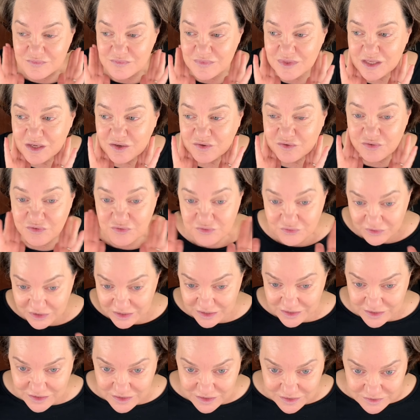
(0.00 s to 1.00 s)
it
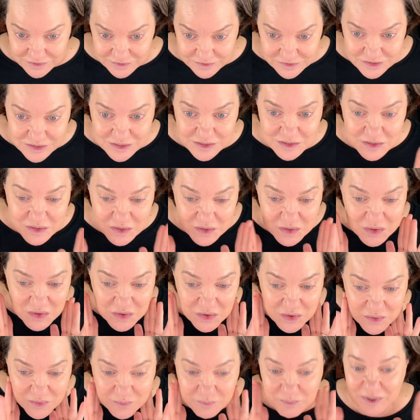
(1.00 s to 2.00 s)
feels,
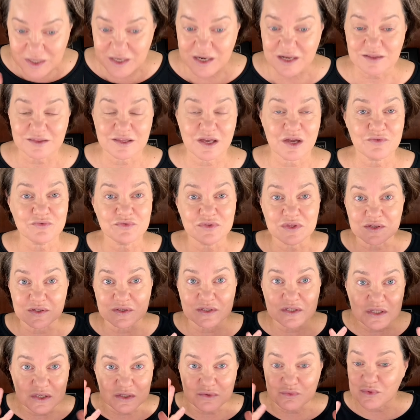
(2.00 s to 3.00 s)
but I love
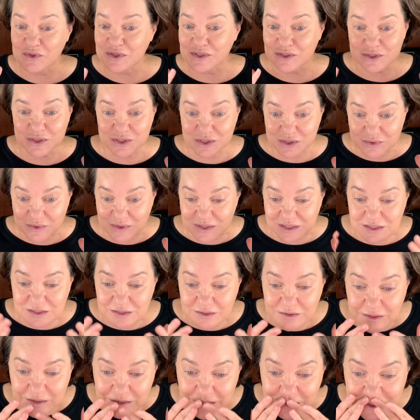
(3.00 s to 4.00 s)
the real dewy
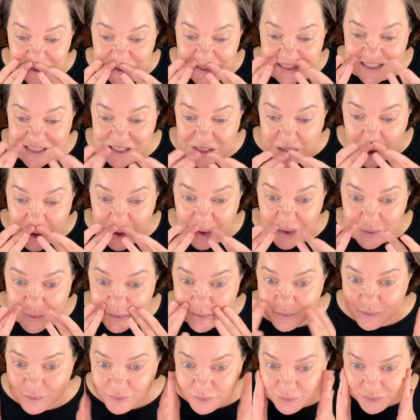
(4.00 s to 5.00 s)
look. So
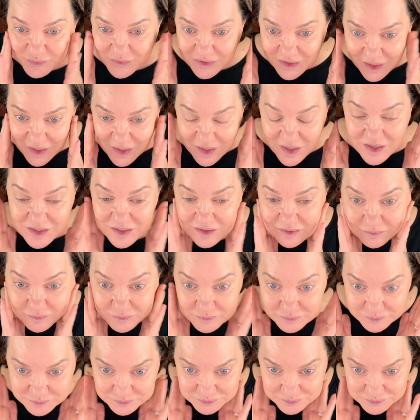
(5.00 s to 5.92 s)
I